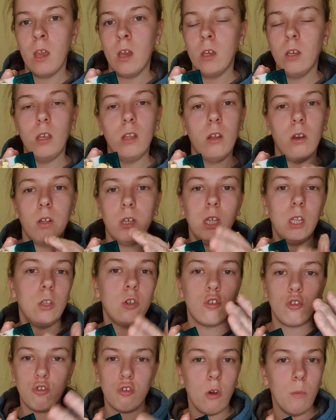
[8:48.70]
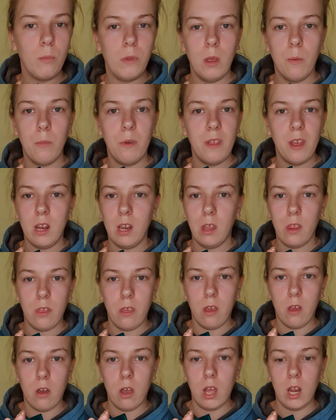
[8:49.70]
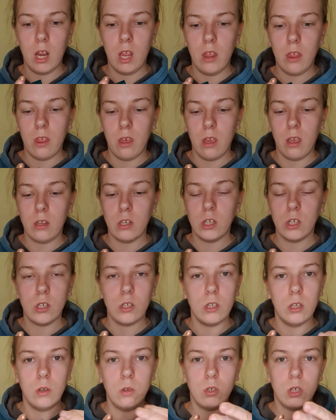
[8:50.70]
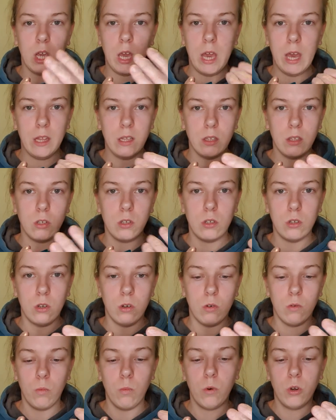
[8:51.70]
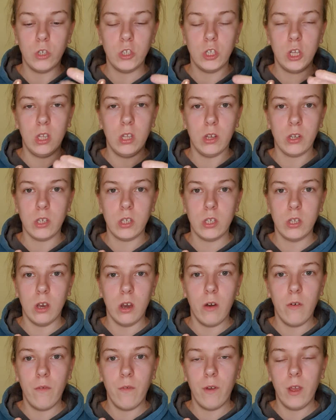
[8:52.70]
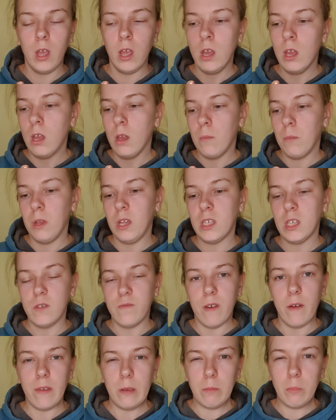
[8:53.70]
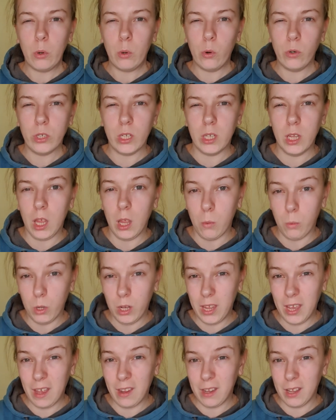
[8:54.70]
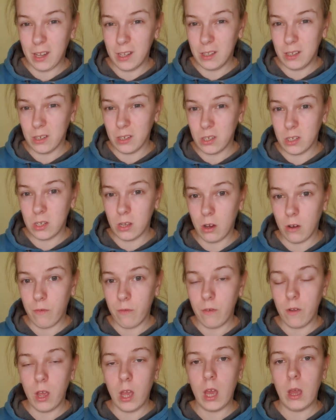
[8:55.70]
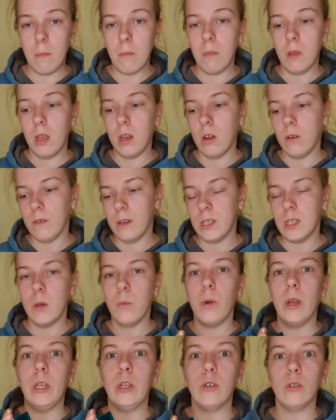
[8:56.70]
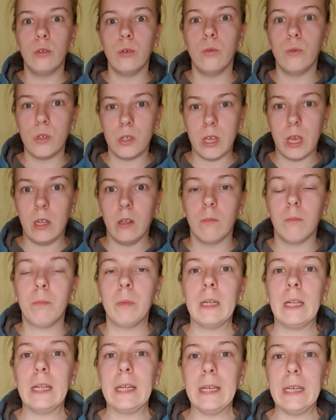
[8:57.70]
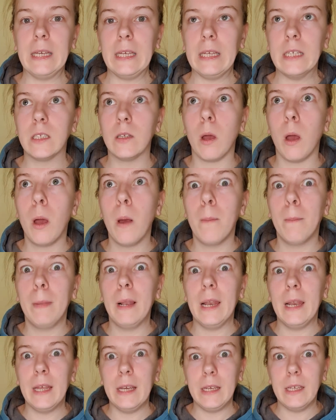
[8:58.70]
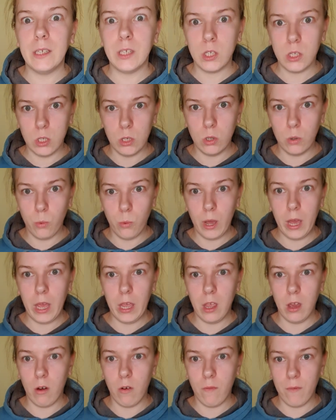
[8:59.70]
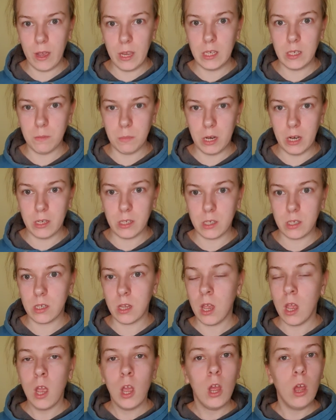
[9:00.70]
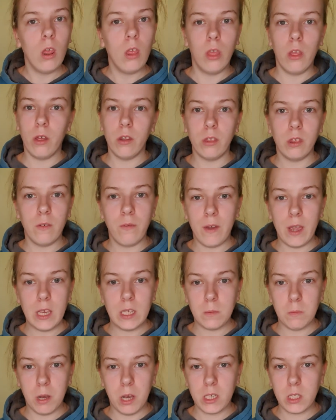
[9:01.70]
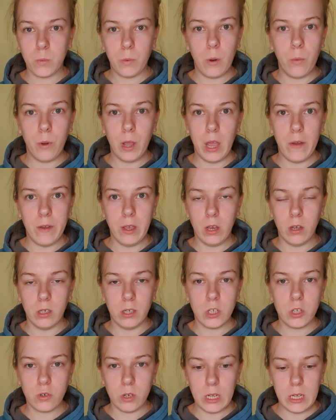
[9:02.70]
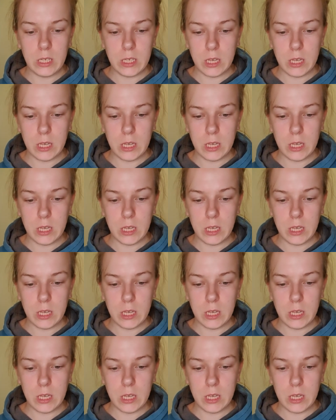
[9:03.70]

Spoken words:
You don't need to scrub them with anything or anything, just use your hands to wash the dust off because it's very important that you would get that dust off. And obviously when you do sand, please do wear your face masks. Not the face mask we're wearing on the streets